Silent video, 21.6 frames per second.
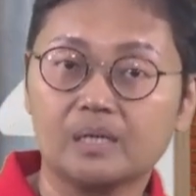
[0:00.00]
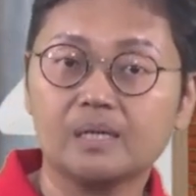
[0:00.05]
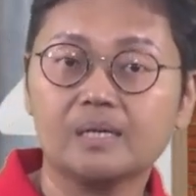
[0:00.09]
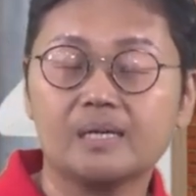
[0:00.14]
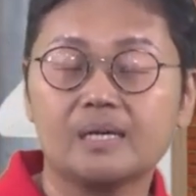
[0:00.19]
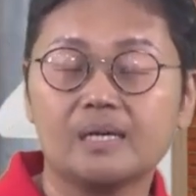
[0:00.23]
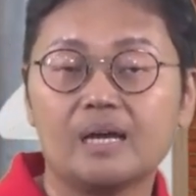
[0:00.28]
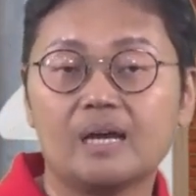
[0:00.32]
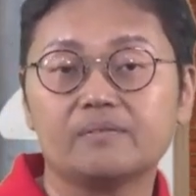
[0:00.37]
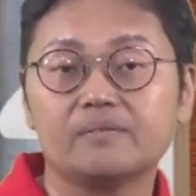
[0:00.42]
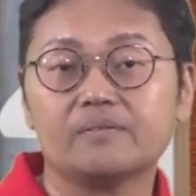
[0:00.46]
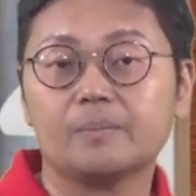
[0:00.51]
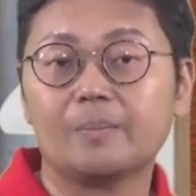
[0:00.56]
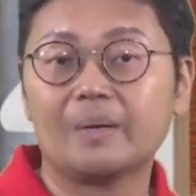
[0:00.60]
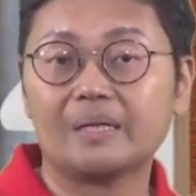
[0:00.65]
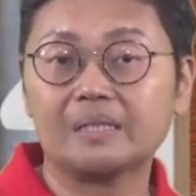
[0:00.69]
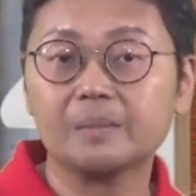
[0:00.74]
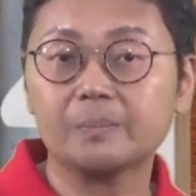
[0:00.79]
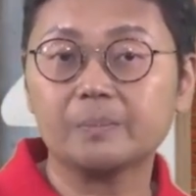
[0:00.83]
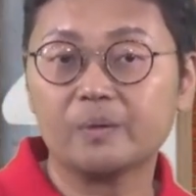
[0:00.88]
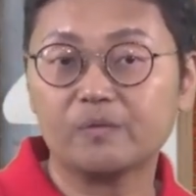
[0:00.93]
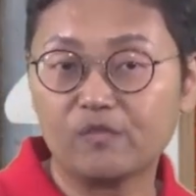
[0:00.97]
have a
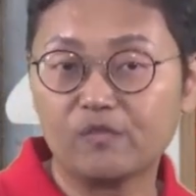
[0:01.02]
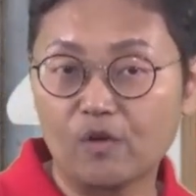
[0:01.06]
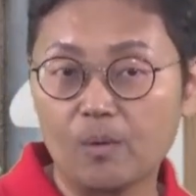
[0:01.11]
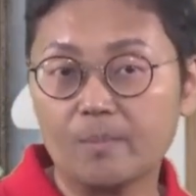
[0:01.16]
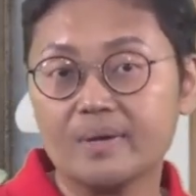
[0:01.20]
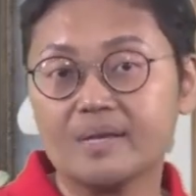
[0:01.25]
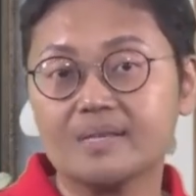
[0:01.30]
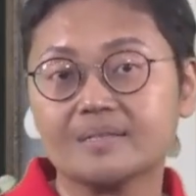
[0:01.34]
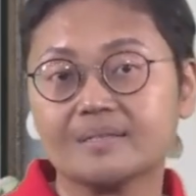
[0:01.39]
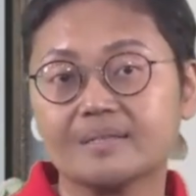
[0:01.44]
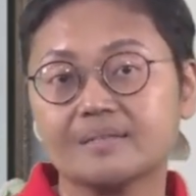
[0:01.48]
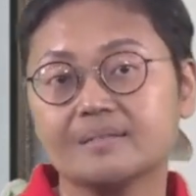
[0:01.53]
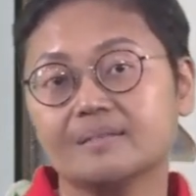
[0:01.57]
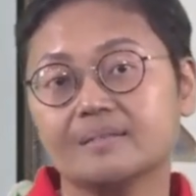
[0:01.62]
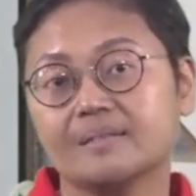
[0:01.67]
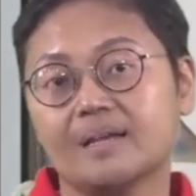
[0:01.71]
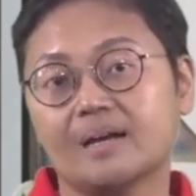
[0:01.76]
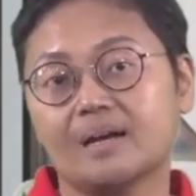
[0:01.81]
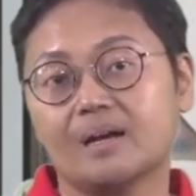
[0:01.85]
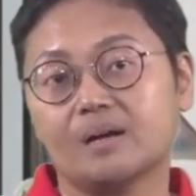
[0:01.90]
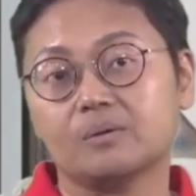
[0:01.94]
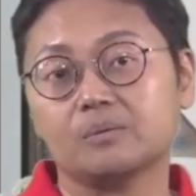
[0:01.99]
better performance in
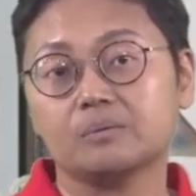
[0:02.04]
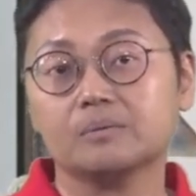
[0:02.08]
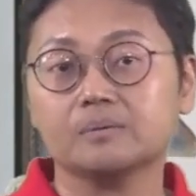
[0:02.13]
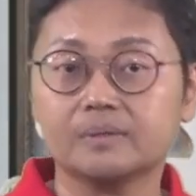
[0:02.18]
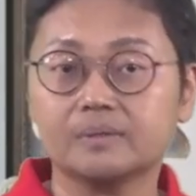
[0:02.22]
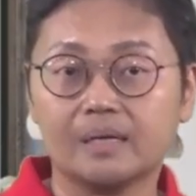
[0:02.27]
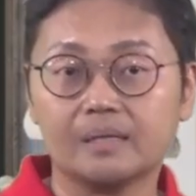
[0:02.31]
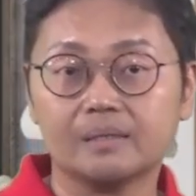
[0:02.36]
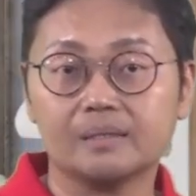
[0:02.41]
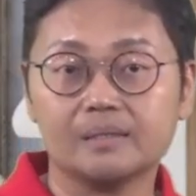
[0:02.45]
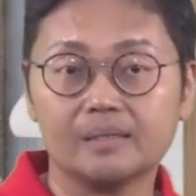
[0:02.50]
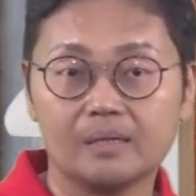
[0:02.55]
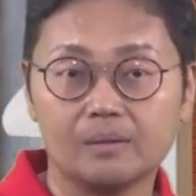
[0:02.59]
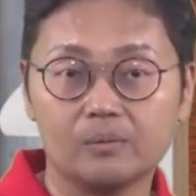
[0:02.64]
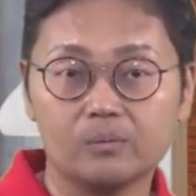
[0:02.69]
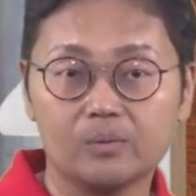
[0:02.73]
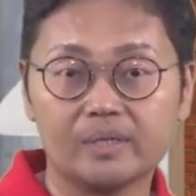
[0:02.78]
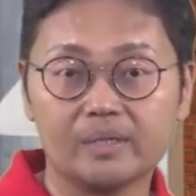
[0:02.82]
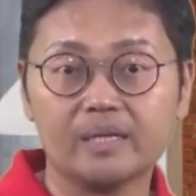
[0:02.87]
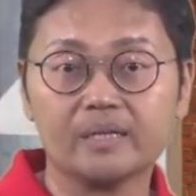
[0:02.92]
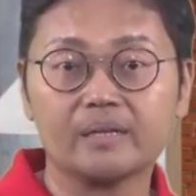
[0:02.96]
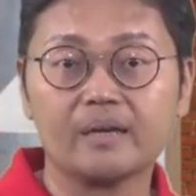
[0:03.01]
their
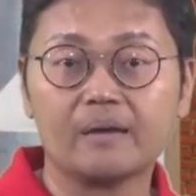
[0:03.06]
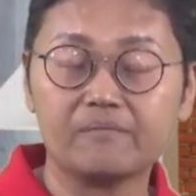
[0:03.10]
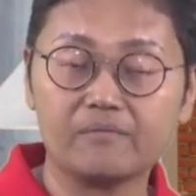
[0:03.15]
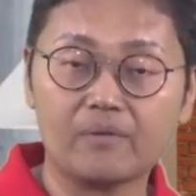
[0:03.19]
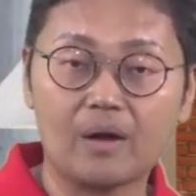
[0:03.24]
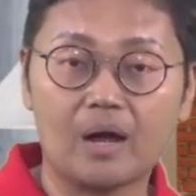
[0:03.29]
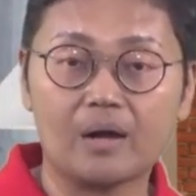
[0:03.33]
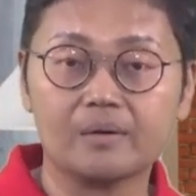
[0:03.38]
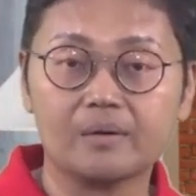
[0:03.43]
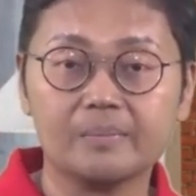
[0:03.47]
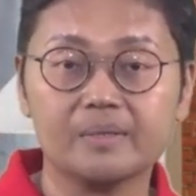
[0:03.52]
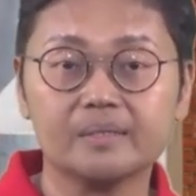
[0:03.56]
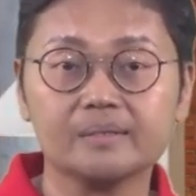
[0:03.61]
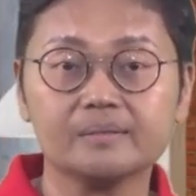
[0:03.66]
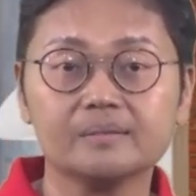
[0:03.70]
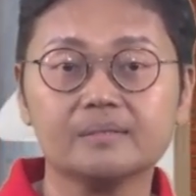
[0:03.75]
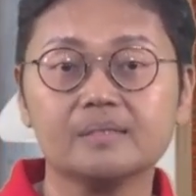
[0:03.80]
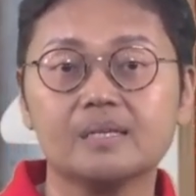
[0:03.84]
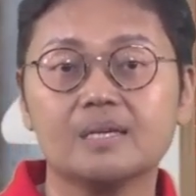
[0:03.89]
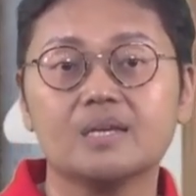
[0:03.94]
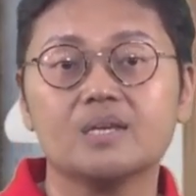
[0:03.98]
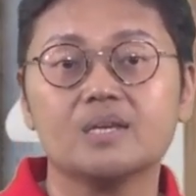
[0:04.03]
working
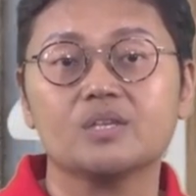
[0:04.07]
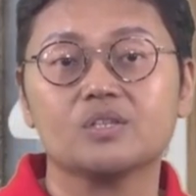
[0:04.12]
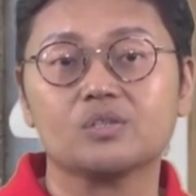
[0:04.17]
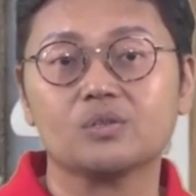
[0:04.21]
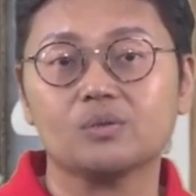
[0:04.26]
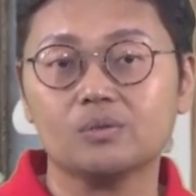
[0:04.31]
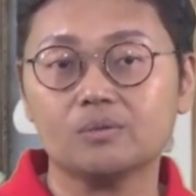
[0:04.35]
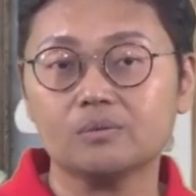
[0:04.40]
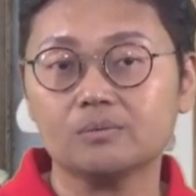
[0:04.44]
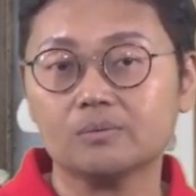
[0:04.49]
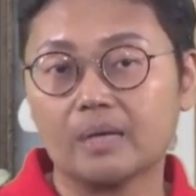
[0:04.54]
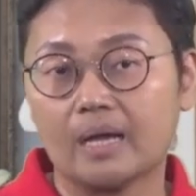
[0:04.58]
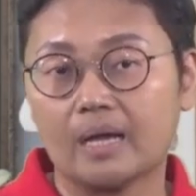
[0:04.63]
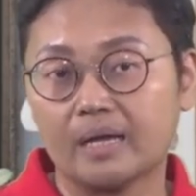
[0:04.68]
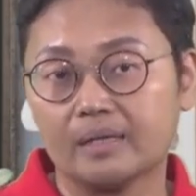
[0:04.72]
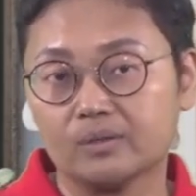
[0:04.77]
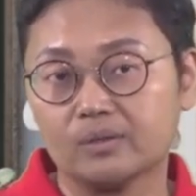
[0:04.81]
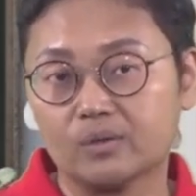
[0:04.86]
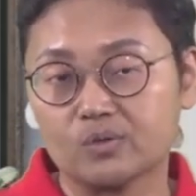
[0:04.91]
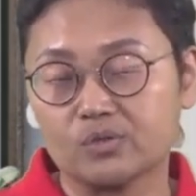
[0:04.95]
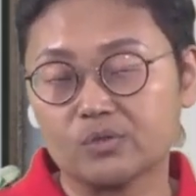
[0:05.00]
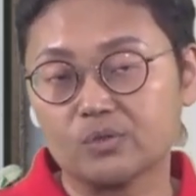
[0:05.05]
environment. So, and
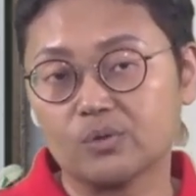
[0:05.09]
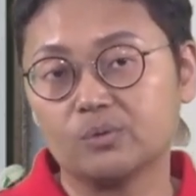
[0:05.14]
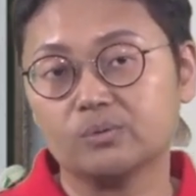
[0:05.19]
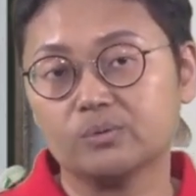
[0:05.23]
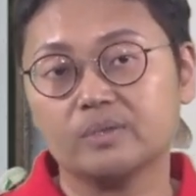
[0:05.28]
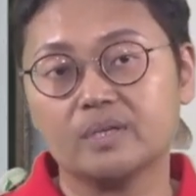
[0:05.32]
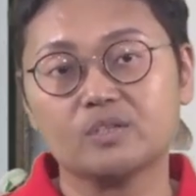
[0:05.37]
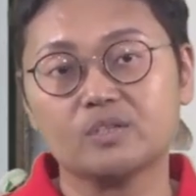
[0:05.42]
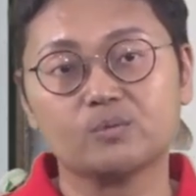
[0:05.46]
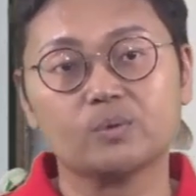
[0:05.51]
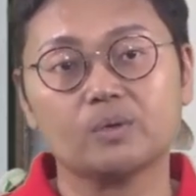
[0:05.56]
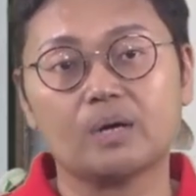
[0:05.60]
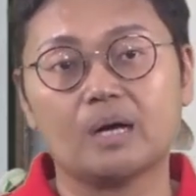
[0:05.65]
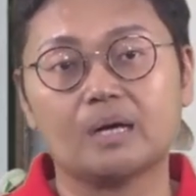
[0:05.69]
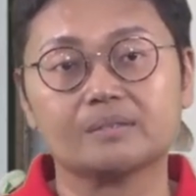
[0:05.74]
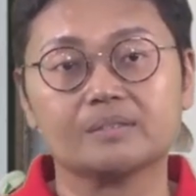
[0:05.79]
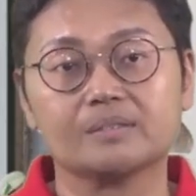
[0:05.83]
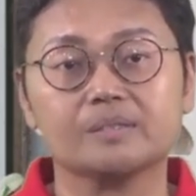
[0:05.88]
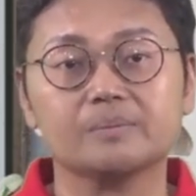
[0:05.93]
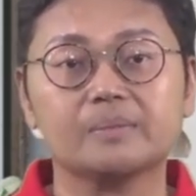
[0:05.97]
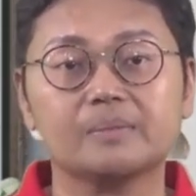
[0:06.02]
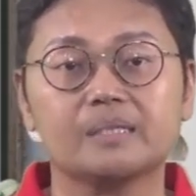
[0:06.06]
also this will
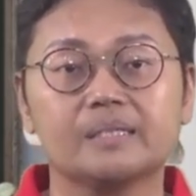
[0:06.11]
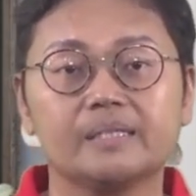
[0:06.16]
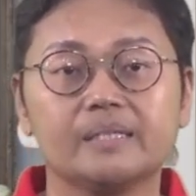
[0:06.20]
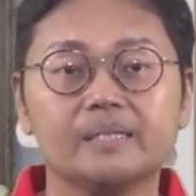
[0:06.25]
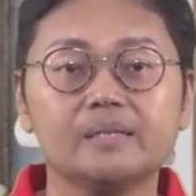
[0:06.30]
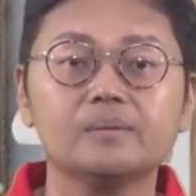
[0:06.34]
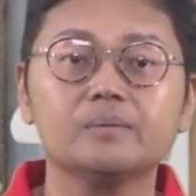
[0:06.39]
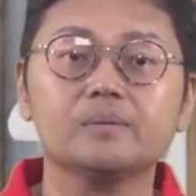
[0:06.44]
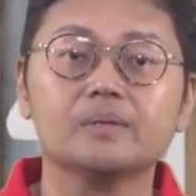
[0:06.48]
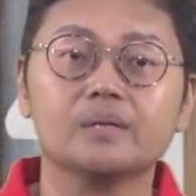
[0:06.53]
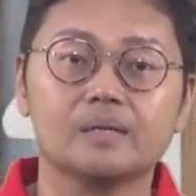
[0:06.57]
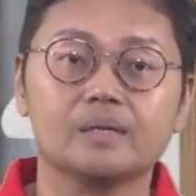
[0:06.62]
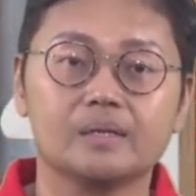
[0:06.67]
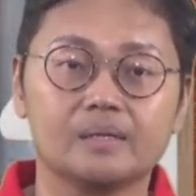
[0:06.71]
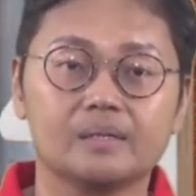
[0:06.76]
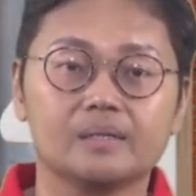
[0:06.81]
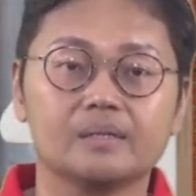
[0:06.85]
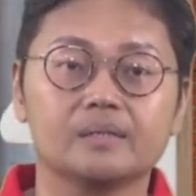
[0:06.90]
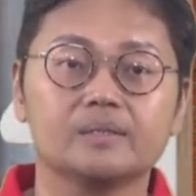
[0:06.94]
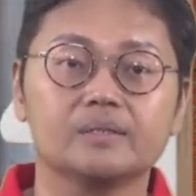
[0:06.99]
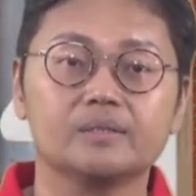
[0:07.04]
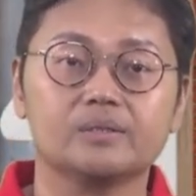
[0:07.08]
ultimately
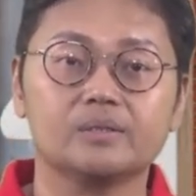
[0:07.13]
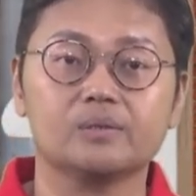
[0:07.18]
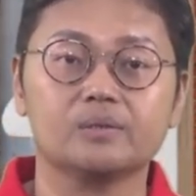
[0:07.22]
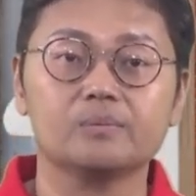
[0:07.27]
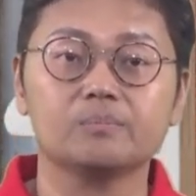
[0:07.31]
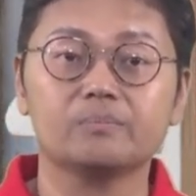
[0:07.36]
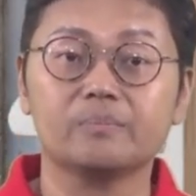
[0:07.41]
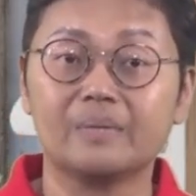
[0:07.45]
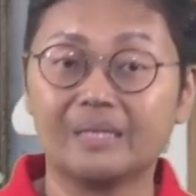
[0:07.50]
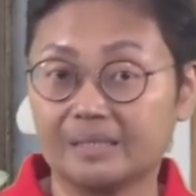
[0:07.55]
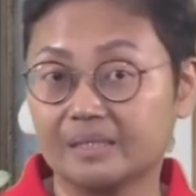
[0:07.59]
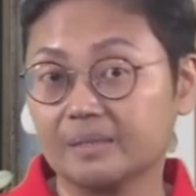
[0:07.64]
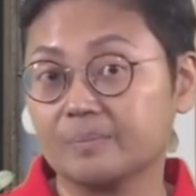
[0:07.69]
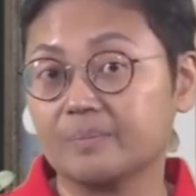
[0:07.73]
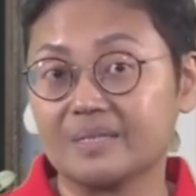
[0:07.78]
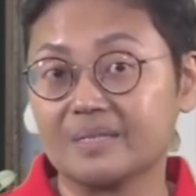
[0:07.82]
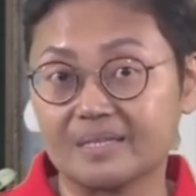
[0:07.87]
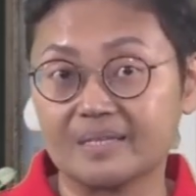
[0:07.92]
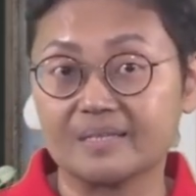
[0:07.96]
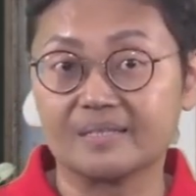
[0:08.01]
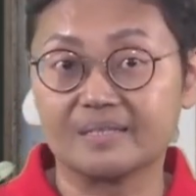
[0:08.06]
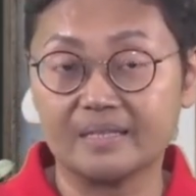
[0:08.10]
meet the
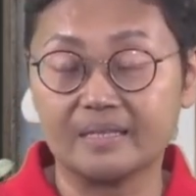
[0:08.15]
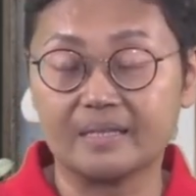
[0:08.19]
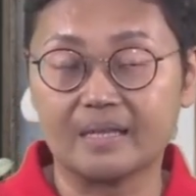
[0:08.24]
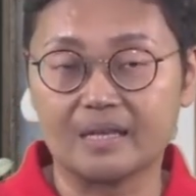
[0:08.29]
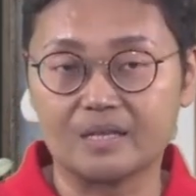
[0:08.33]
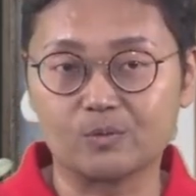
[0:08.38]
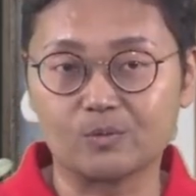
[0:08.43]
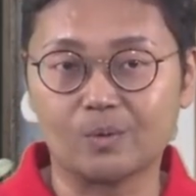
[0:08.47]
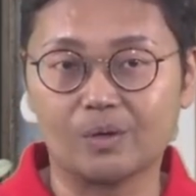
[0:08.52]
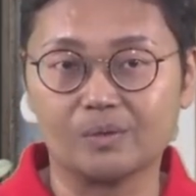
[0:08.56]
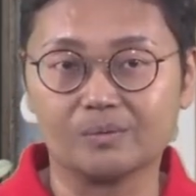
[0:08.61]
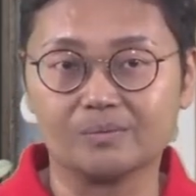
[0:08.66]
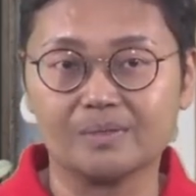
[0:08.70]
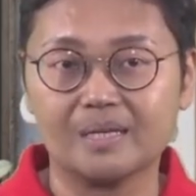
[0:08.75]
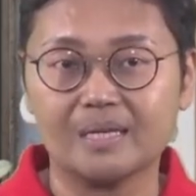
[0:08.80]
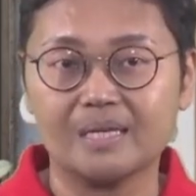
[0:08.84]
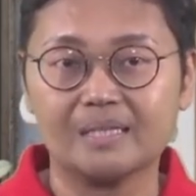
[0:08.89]
business need as well.